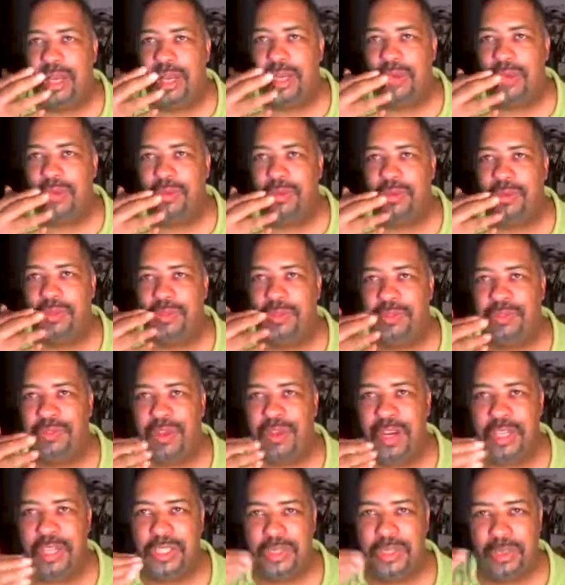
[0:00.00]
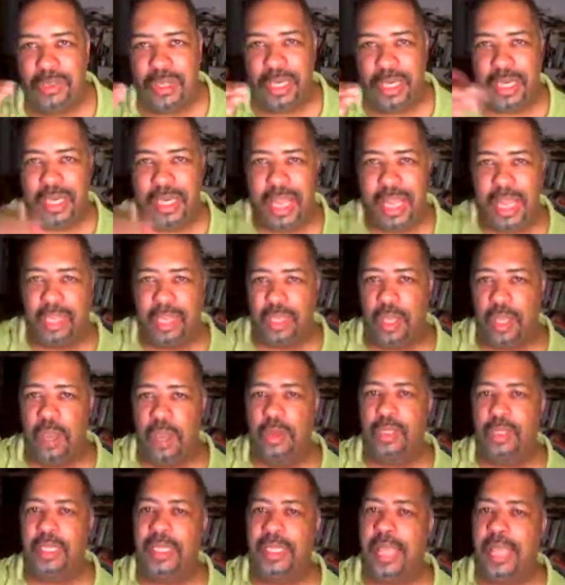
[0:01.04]
Refer to her in that
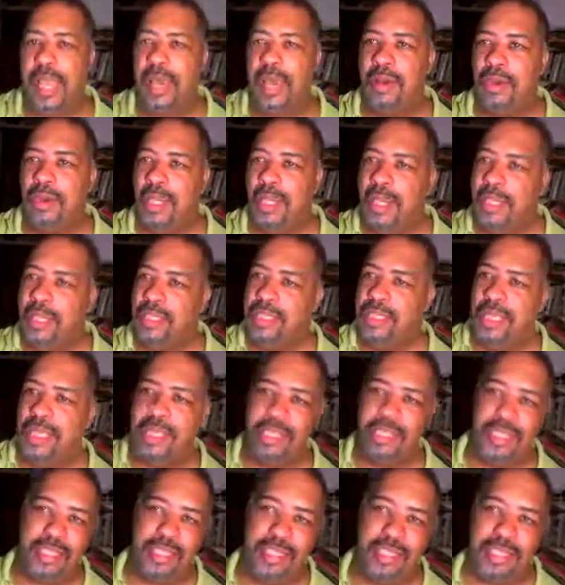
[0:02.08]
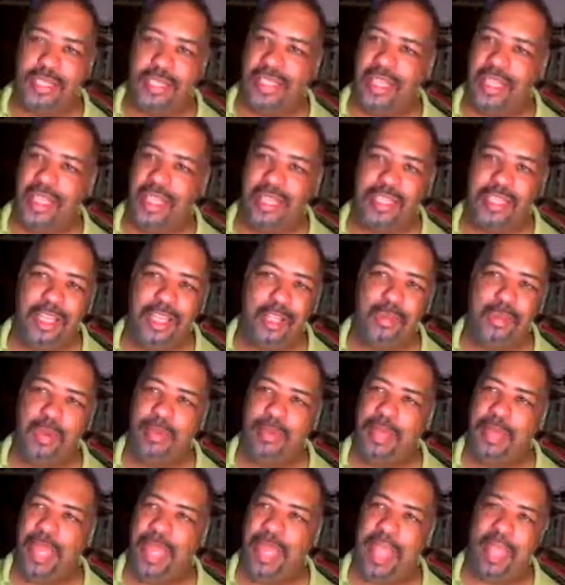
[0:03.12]
lowly. Now, this is the thing. This
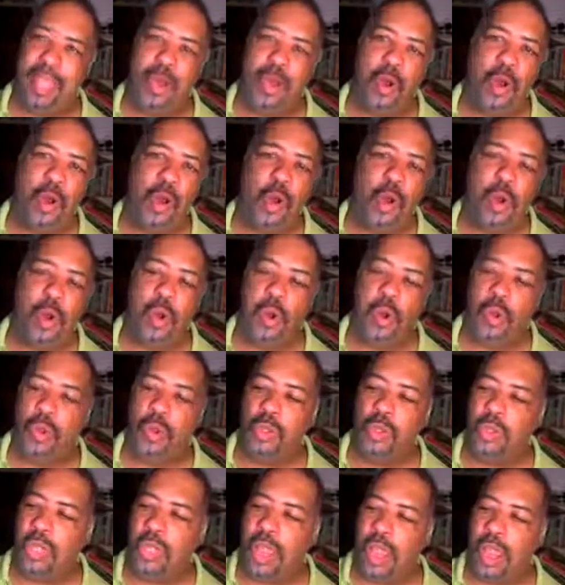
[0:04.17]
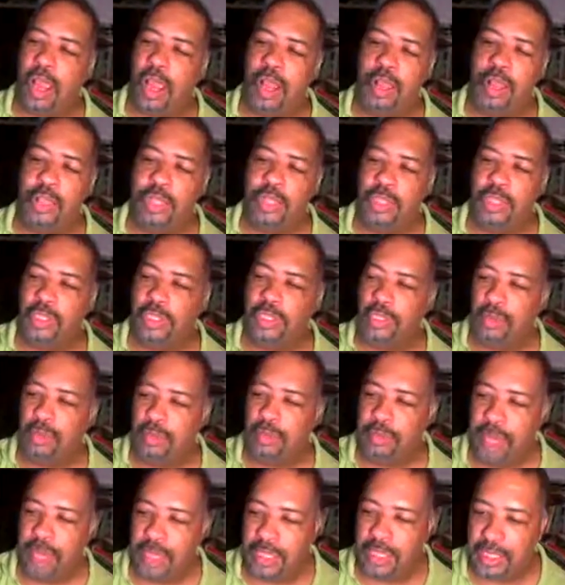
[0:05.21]
woman had wholehearted
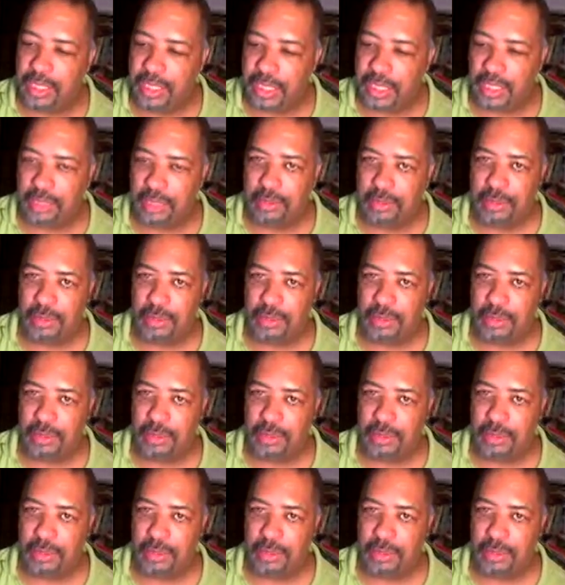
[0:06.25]
humility.